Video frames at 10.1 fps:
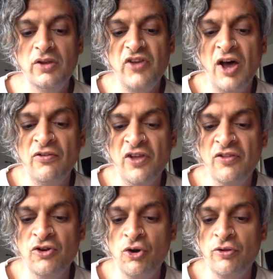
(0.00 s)
Towns on
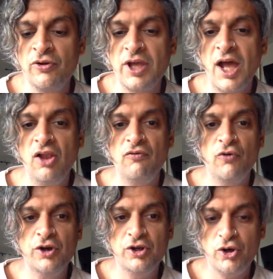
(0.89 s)
the Northern
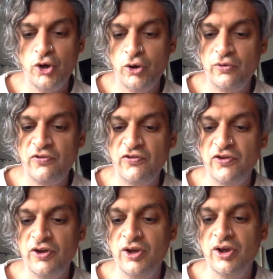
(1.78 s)
California coast
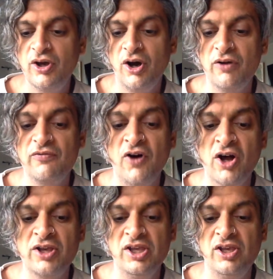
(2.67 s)
are
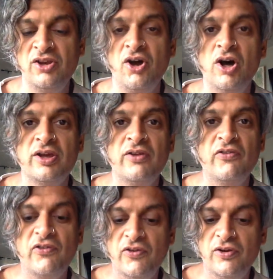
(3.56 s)
foggy in
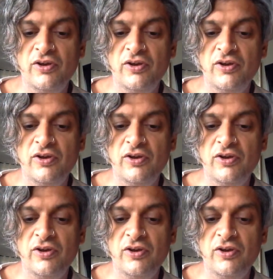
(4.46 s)
August,